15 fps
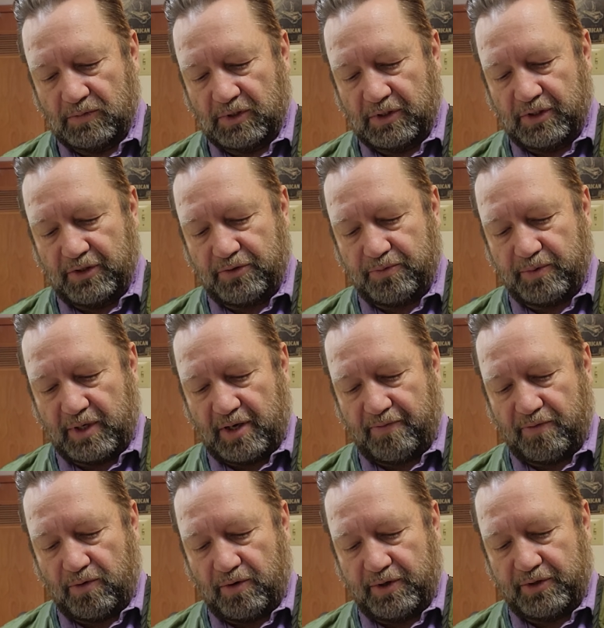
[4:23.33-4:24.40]
this one I've
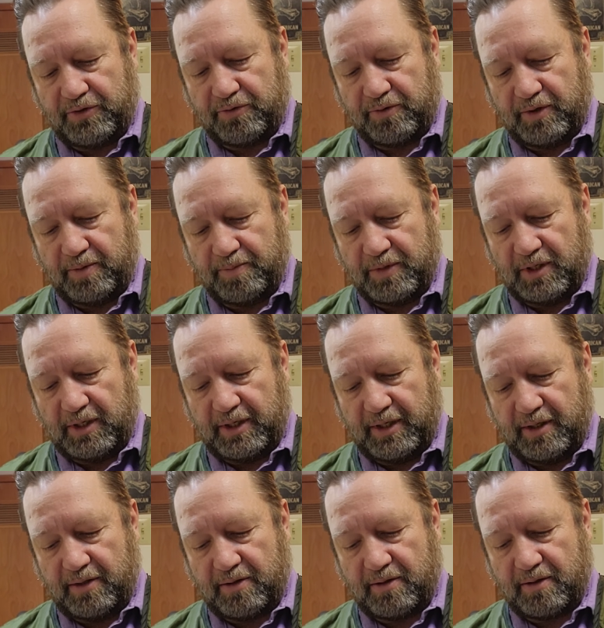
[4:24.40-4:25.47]
already trimmed the
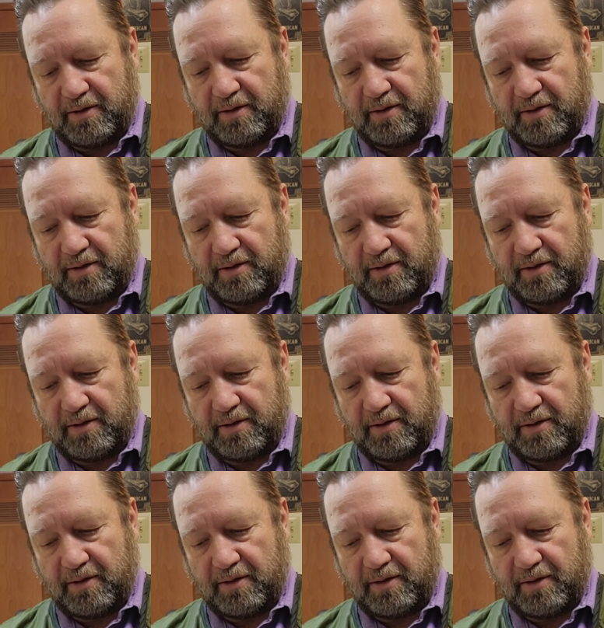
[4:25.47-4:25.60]
length.